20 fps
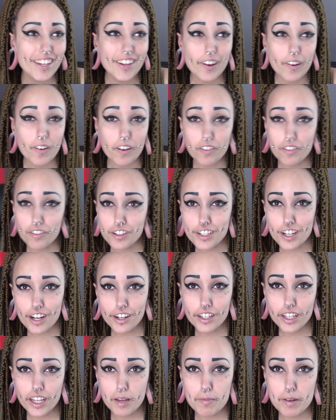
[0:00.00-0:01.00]
Or if we're
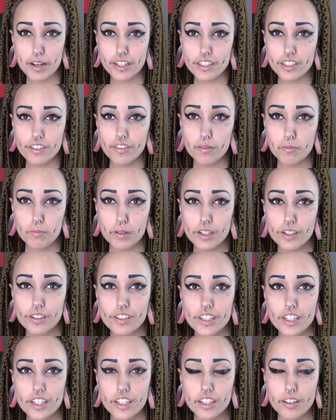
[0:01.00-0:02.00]
talking about a different piercing,